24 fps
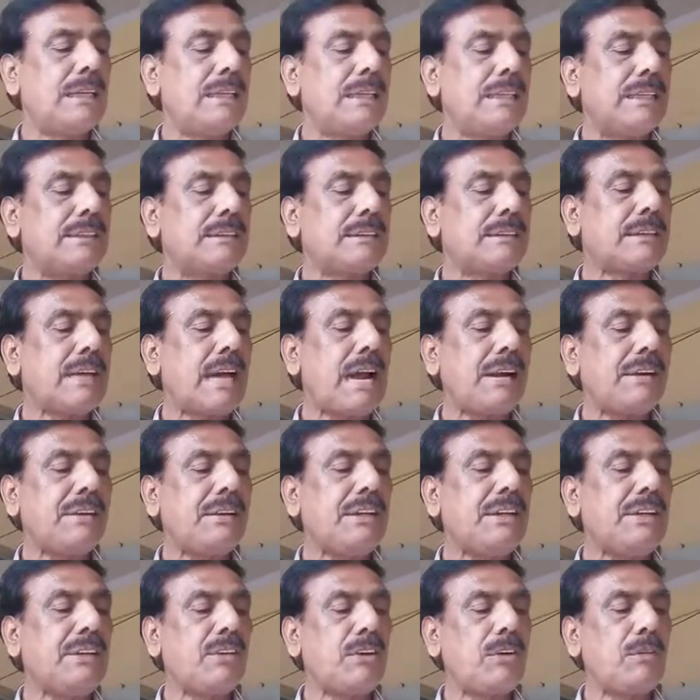
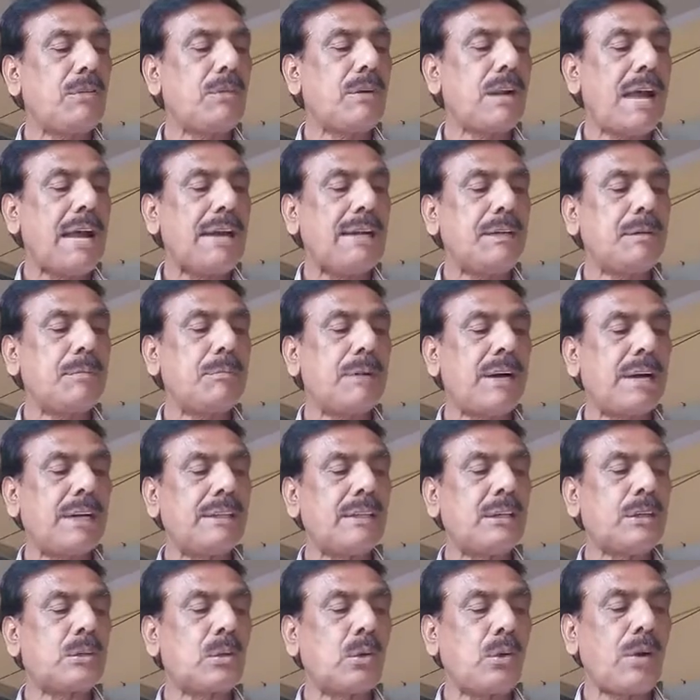Scattering of light by
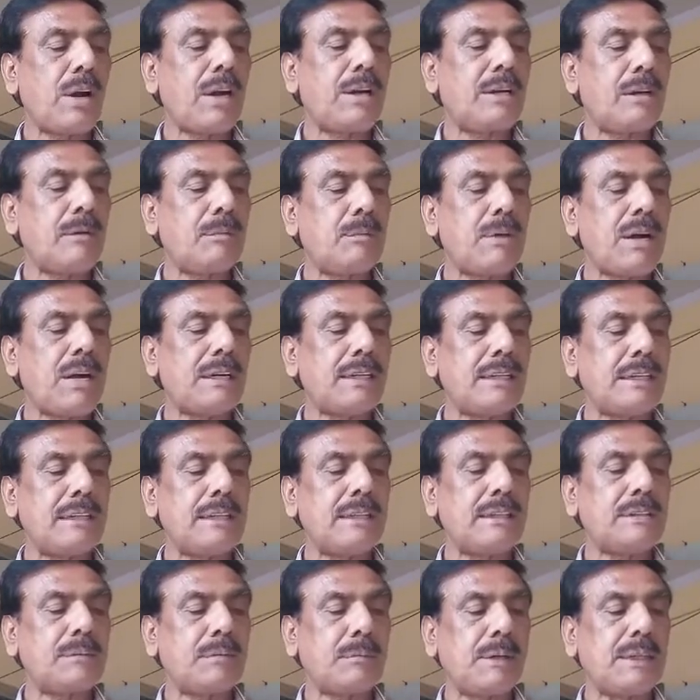the colloidal
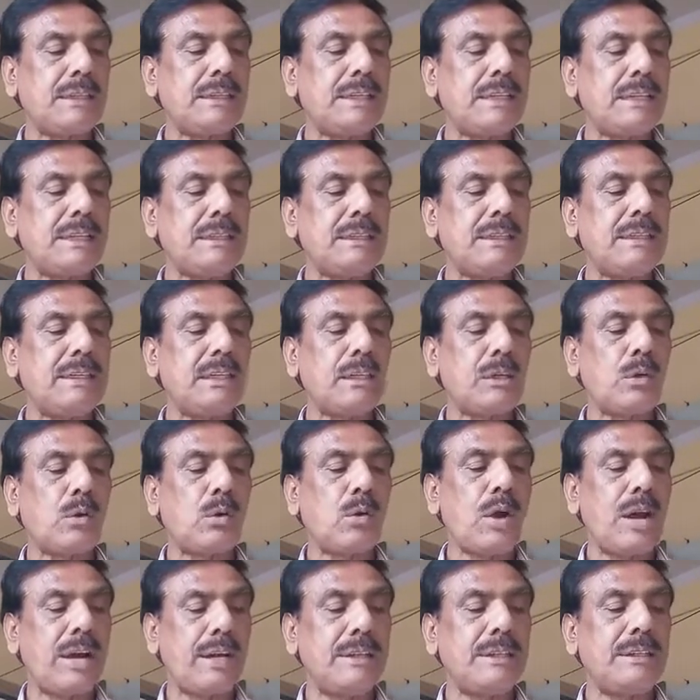particles present in a
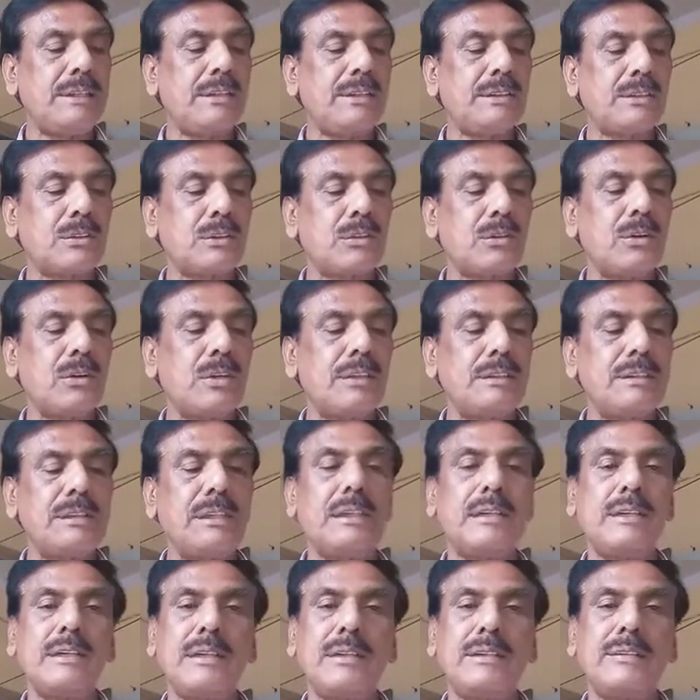colloid is called
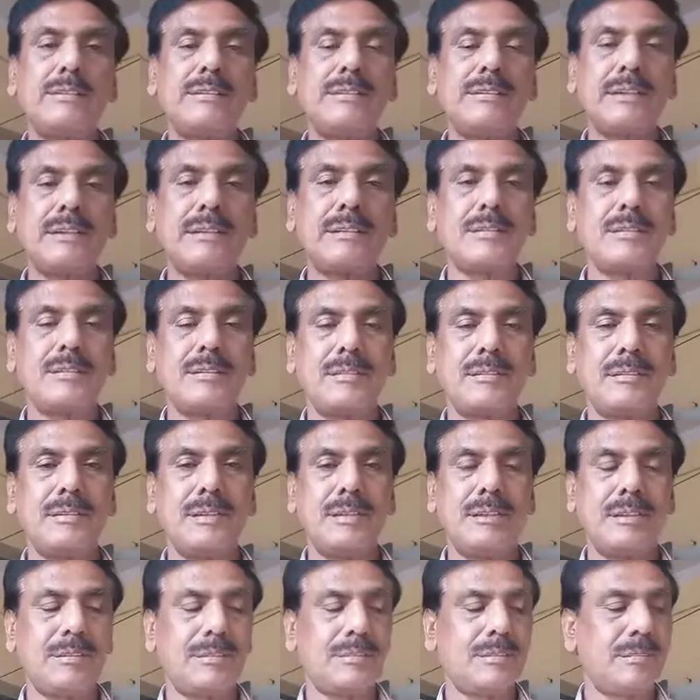Tyndall effect.
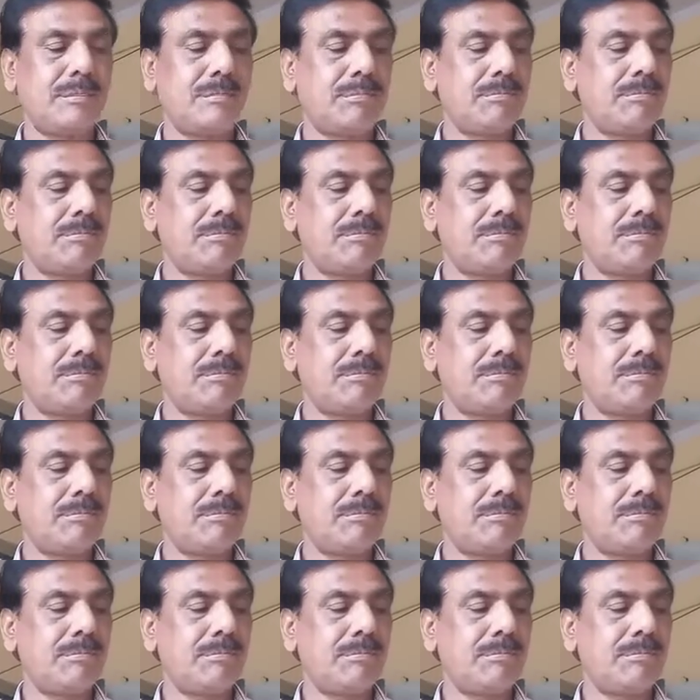Yes.